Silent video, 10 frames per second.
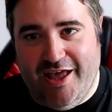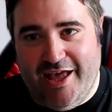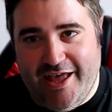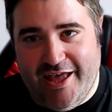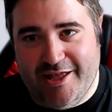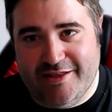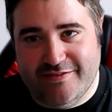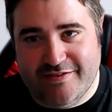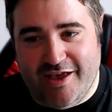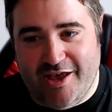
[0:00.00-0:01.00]

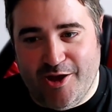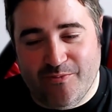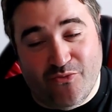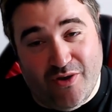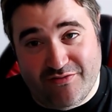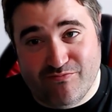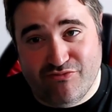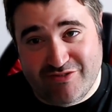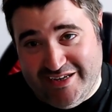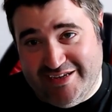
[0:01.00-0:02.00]
and we have some
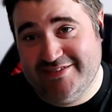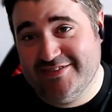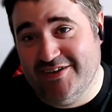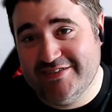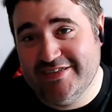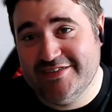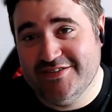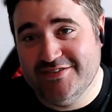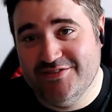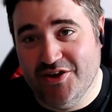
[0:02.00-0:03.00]
pretty exciting
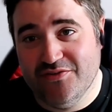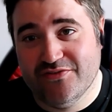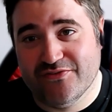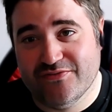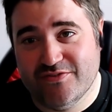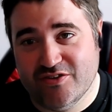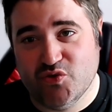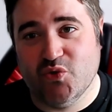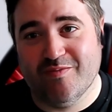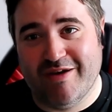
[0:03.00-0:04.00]
news to
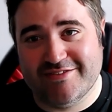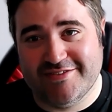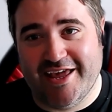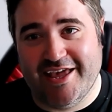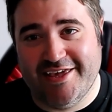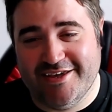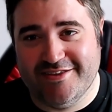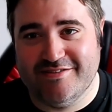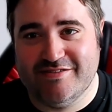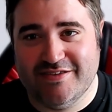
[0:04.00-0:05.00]
talk about today
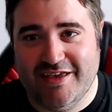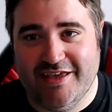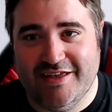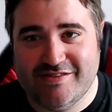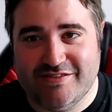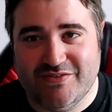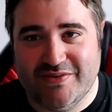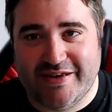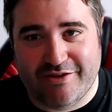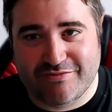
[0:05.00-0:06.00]
and to
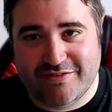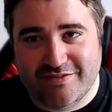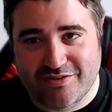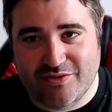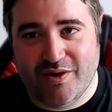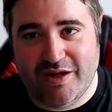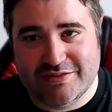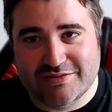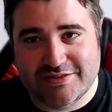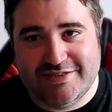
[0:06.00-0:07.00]
announce to the world.